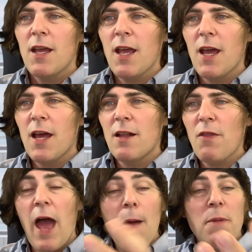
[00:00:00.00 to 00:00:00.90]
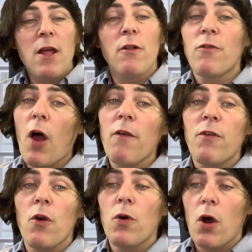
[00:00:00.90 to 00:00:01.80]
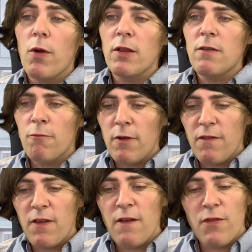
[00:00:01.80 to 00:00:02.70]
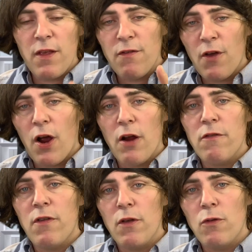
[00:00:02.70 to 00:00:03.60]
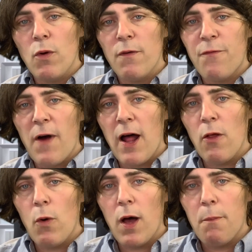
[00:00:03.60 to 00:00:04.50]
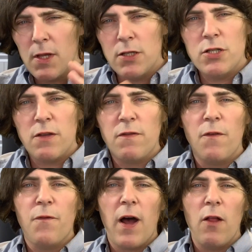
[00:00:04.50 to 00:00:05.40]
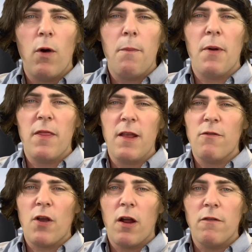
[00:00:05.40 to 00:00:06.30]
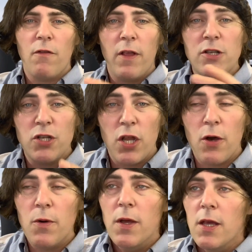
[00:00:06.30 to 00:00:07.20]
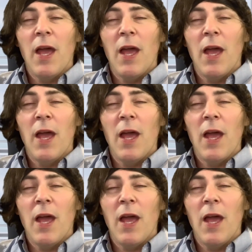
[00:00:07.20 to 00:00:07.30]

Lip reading: And the Happy Healer is also going to receive these cards. He'll do a follow-up, just to follow up on these cards and let you know.